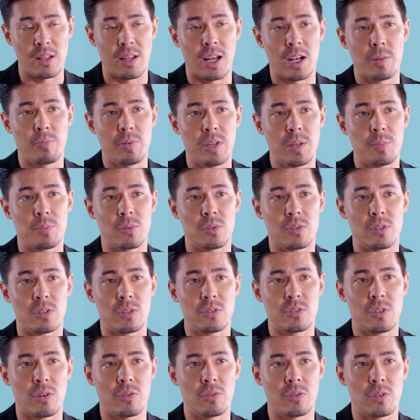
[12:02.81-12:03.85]
a lot of
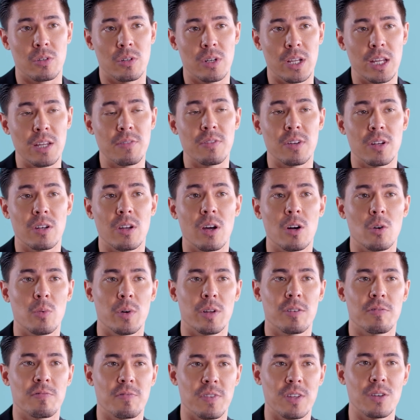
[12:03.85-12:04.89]
people don't even know
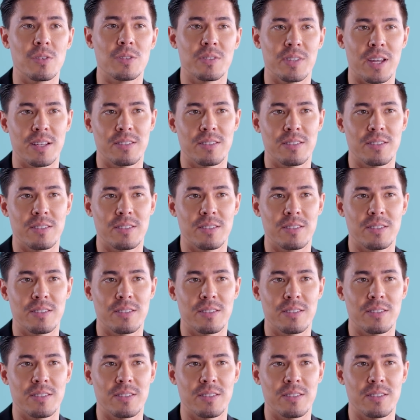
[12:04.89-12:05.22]
what it feels